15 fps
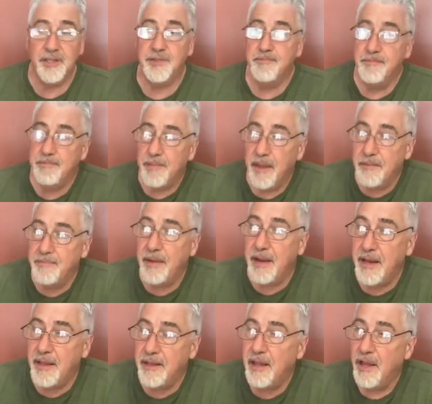It's it
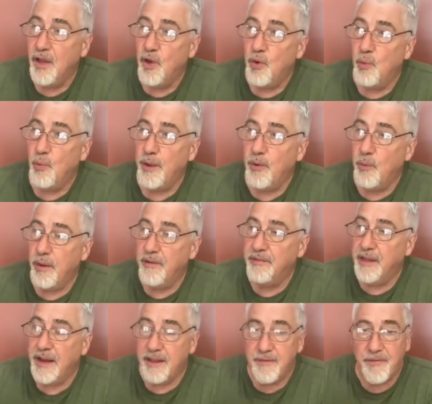meaning we, we've
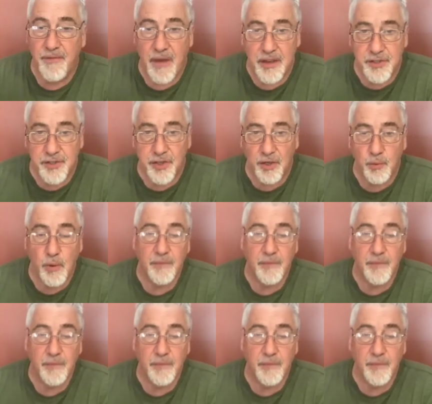let it fester,